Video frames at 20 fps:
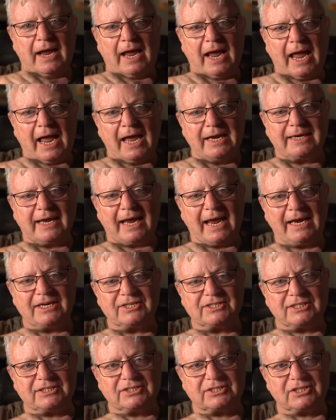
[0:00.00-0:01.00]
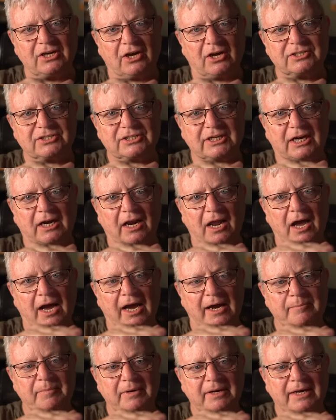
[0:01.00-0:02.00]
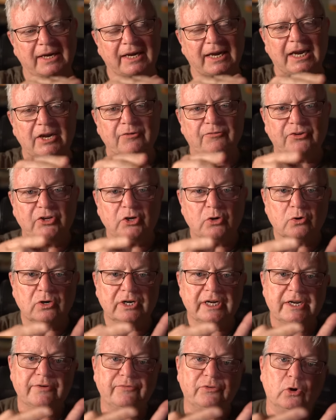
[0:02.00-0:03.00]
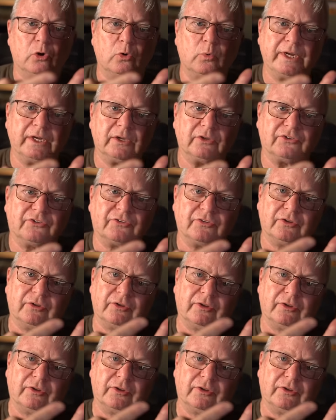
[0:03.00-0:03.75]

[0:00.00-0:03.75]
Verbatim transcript: And as it starts to climb, if you leave your wheels